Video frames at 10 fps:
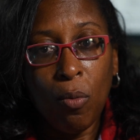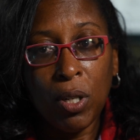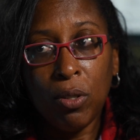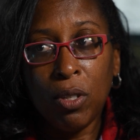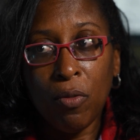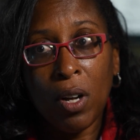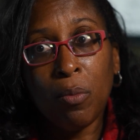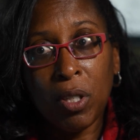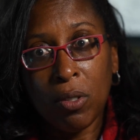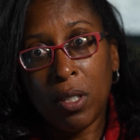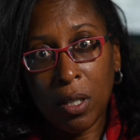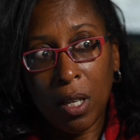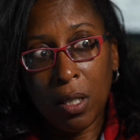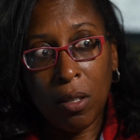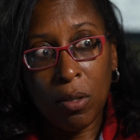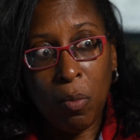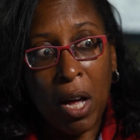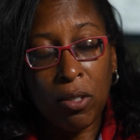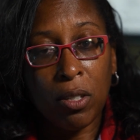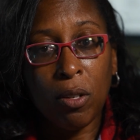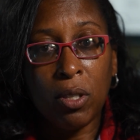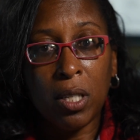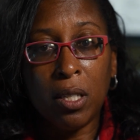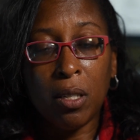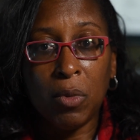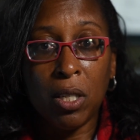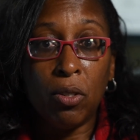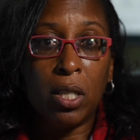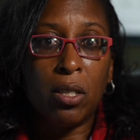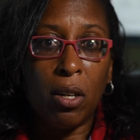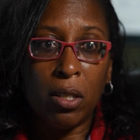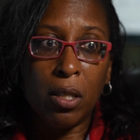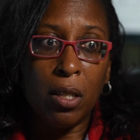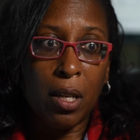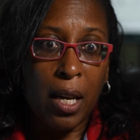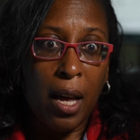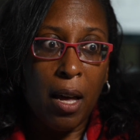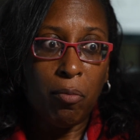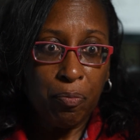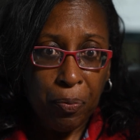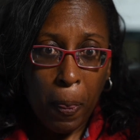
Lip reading: when you develop those models of those systems, then you can start to look at